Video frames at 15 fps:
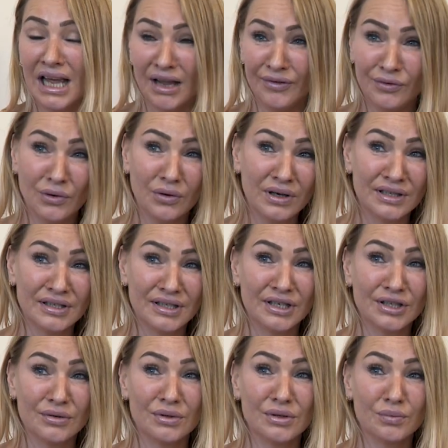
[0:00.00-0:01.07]
if your
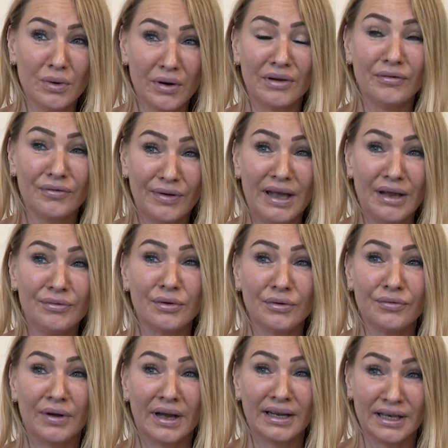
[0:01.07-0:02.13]
constituents were in favour of
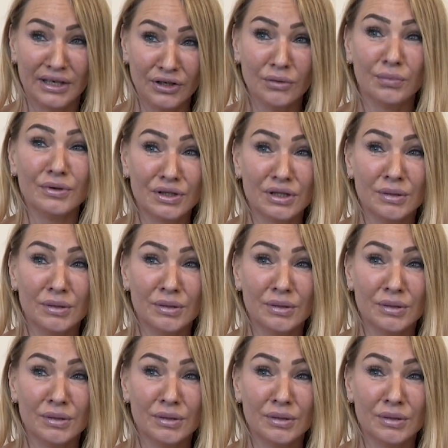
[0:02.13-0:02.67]
fracking, you would